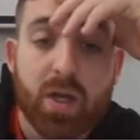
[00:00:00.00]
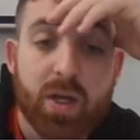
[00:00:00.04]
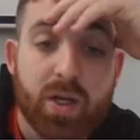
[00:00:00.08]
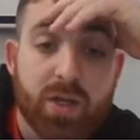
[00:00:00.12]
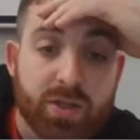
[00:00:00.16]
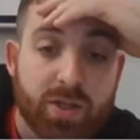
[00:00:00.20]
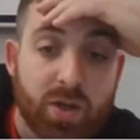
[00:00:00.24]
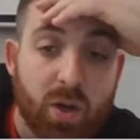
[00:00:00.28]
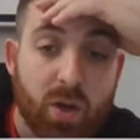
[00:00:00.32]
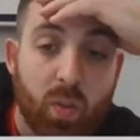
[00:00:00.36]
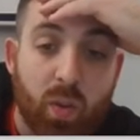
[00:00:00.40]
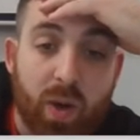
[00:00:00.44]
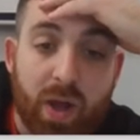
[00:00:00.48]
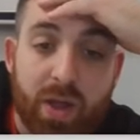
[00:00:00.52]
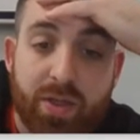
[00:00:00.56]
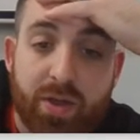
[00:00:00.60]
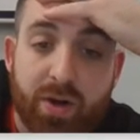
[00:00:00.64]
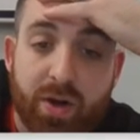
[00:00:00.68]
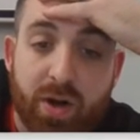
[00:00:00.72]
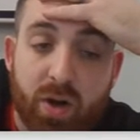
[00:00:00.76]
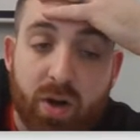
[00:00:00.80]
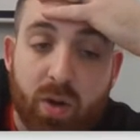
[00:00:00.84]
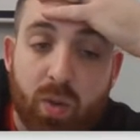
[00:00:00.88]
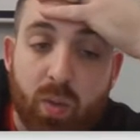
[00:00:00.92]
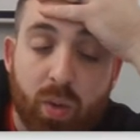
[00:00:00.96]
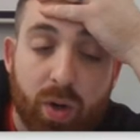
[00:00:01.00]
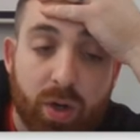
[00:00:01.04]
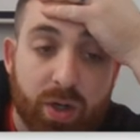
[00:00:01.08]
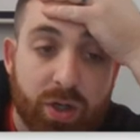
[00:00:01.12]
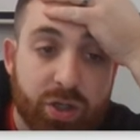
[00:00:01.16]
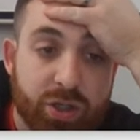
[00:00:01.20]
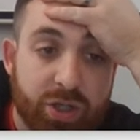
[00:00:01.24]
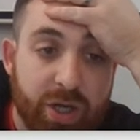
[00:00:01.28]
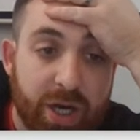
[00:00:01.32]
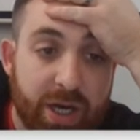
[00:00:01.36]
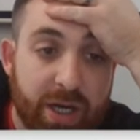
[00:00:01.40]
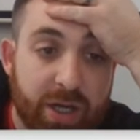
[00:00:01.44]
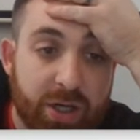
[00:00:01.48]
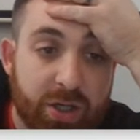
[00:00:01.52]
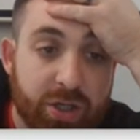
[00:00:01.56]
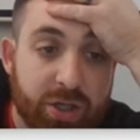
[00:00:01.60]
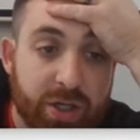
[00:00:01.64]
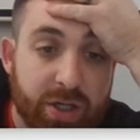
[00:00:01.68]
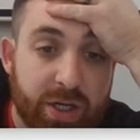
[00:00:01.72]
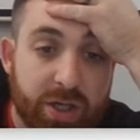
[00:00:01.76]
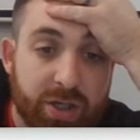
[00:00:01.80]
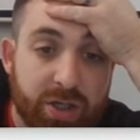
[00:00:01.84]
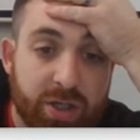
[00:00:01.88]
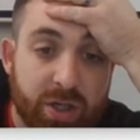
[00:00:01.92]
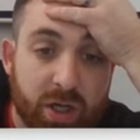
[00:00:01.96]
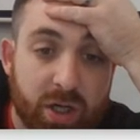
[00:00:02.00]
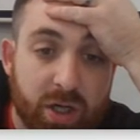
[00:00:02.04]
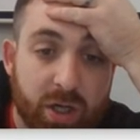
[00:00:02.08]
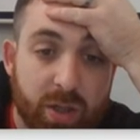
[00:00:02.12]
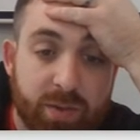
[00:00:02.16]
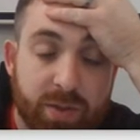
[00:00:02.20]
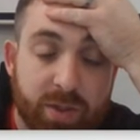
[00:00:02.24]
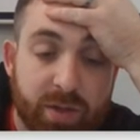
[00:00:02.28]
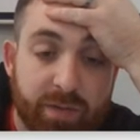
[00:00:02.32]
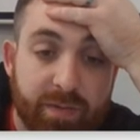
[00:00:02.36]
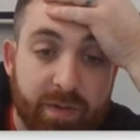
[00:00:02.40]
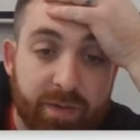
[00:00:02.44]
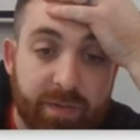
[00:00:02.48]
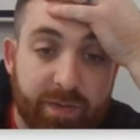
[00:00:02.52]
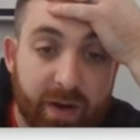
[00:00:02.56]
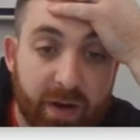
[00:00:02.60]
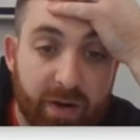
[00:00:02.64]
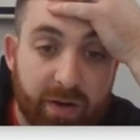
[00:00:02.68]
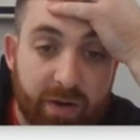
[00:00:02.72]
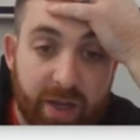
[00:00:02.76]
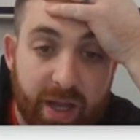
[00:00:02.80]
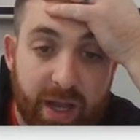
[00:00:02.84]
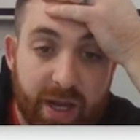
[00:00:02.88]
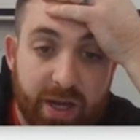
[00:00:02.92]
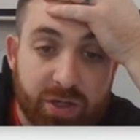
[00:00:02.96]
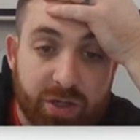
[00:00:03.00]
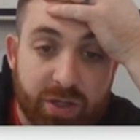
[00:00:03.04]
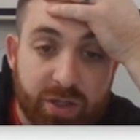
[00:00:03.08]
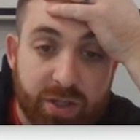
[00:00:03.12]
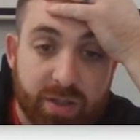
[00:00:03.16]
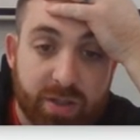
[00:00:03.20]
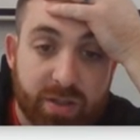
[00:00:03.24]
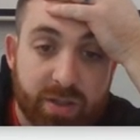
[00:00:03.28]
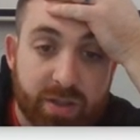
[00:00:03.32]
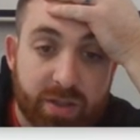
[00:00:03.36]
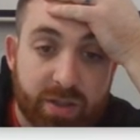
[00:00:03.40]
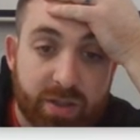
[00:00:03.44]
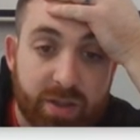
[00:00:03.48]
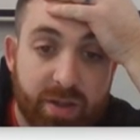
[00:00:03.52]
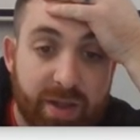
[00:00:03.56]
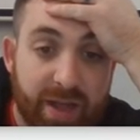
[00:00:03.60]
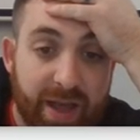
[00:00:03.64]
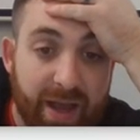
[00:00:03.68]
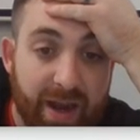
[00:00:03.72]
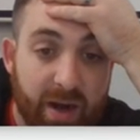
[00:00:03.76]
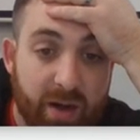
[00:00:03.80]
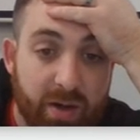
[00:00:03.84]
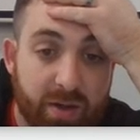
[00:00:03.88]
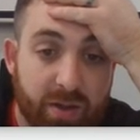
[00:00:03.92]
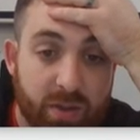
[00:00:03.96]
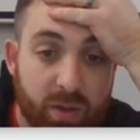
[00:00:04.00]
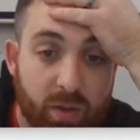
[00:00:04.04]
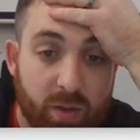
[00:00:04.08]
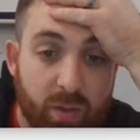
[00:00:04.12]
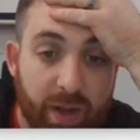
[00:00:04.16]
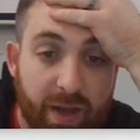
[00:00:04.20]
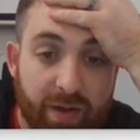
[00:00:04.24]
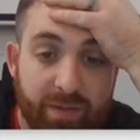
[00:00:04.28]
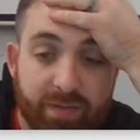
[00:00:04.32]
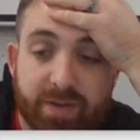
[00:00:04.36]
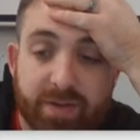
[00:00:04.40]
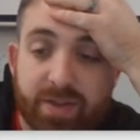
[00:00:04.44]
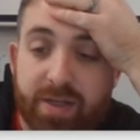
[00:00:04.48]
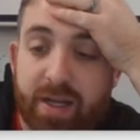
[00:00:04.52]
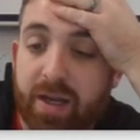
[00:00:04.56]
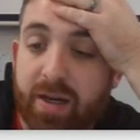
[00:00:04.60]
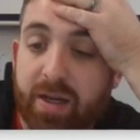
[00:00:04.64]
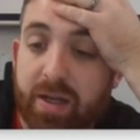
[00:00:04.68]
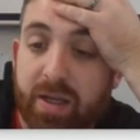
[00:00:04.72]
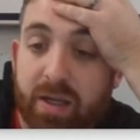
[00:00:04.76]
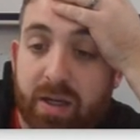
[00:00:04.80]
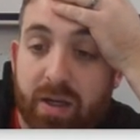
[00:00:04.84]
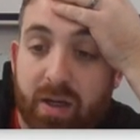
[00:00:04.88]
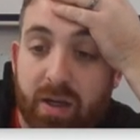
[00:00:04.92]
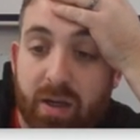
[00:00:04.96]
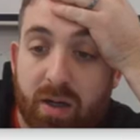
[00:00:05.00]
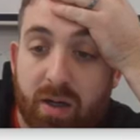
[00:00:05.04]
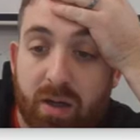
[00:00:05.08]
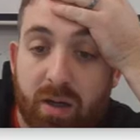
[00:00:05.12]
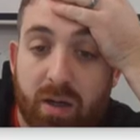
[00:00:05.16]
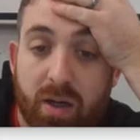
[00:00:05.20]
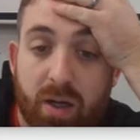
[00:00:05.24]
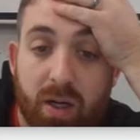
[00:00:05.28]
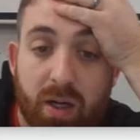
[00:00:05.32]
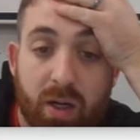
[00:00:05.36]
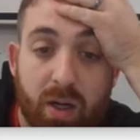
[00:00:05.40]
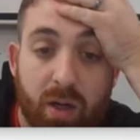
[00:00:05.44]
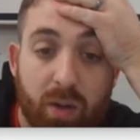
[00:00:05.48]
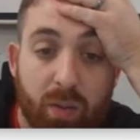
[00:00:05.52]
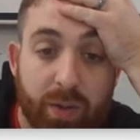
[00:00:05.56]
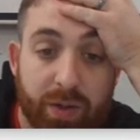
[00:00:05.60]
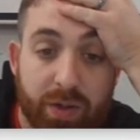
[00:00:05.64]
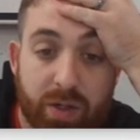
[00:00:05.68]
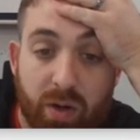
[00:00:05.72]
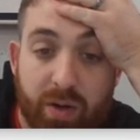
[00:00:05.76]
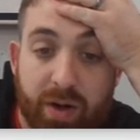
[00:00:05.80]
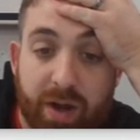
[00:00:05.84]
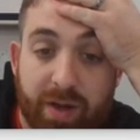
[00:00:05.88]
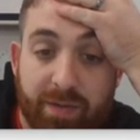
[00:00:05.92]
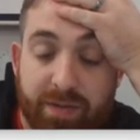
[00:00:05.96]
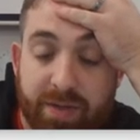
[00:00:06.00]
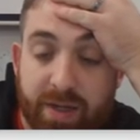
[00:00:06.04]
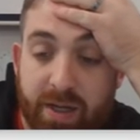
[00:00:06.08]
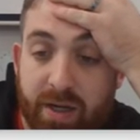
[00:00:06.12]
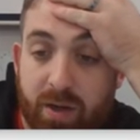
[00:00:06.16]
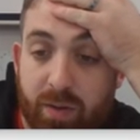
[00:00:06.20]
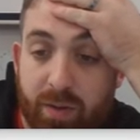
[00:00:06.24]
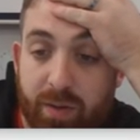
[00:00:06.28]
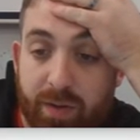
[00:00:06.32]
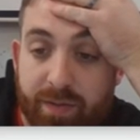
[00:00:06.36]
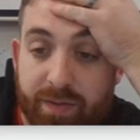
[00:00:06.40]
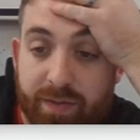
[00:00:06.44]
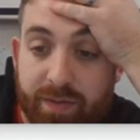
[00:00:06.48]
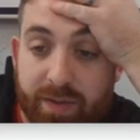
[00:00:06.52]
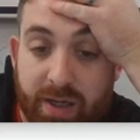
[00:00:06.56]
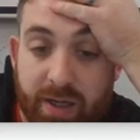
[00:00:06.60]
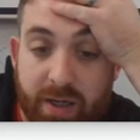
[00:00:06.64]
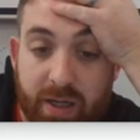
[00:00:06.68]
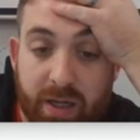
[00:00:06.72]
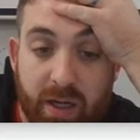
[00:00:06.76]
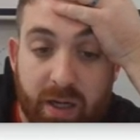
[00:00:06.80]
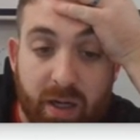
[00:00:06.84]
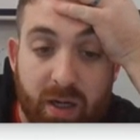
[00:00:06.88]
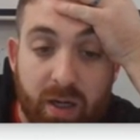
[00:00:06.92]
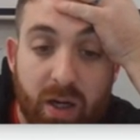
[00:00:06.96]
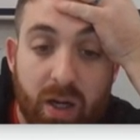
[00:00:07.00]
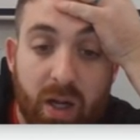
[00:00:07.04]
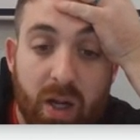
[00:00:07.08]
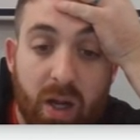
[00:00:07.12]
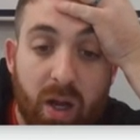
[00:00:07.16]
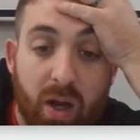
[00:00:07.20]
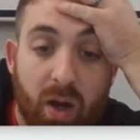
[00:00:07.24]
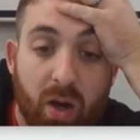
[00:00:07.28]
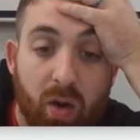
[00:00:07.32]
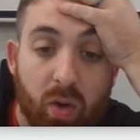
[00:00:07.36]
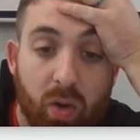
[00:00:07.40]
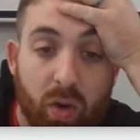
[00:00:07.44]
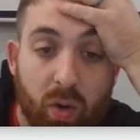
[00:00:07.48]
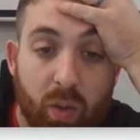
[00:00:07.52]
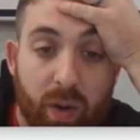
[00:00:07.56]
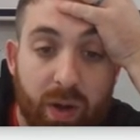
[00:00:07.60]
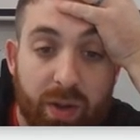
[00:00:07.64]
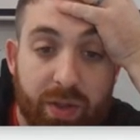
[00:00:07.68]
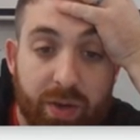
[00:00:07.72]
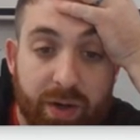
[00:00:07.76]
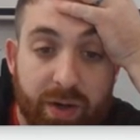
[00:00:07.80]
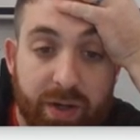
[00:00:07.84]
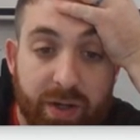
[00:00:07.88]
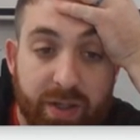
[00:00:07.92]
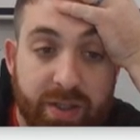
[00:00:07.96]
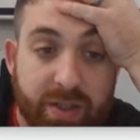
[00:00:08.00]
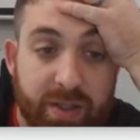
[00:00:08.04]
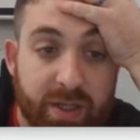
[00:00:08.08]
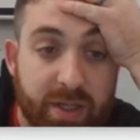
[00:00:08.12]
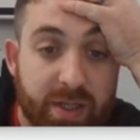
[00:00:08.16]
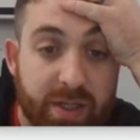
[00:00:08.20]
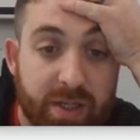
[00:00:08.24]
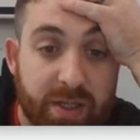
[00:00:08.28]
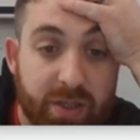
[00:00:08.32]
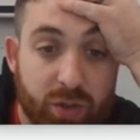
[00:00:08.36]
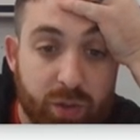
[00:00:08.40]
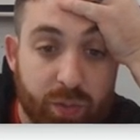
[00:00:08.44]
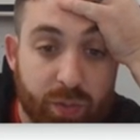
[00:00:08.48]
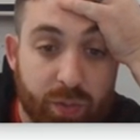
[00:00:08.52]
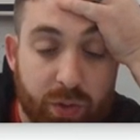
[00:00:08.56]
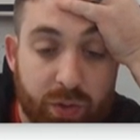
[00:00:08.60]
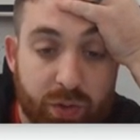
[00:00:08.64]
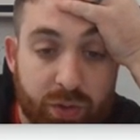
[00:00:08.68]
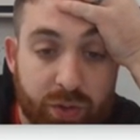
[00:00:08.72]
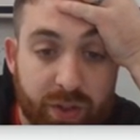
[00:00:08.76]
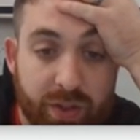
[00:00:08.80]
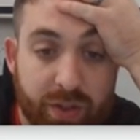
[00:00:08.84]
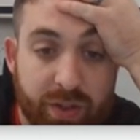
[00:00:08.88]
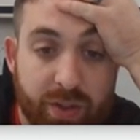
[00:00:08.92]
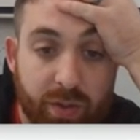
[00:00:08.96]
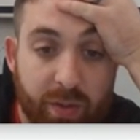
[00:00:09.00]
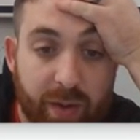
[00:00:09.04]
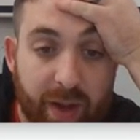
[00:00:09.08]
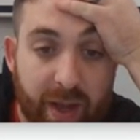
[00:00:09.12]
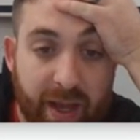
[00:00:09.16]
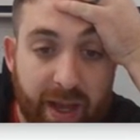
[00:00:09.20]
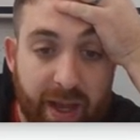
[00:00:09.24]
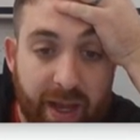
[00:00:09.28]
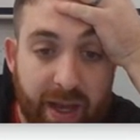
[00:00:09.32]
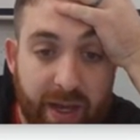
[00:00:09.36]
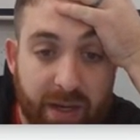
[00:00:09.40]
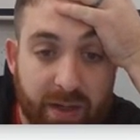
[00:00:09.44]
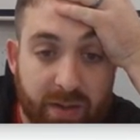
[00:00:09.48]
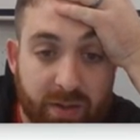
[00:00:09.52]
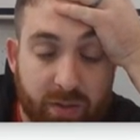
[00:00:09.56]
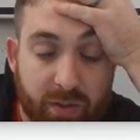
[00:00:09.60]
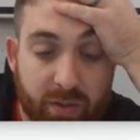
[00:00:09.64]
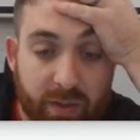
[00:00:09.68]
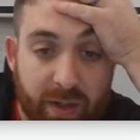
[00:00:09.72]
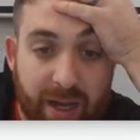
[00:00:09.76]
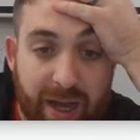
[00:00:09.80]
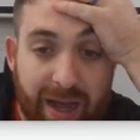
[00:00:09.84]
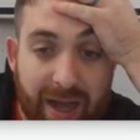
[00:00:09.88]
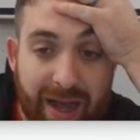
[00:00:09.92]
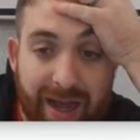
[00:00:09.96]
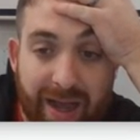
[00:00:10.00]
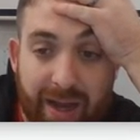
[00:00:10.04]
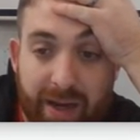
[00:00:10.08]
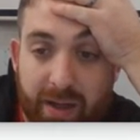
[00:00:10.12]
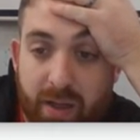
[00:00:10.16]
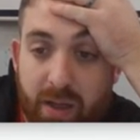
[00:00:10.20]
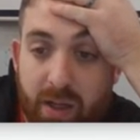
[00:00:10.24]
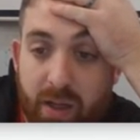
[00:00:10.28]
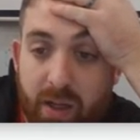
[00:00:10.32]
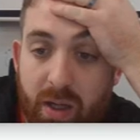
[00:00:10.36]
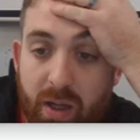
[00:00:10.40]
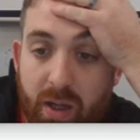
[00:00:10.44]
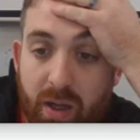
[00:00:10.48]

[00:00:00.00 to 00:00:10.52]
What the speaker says: So whether we're changing in terms of the variations there, so we have 10 here, we don't have 10 here, we have 10 here, or whether it's the distribution, so 8 or 9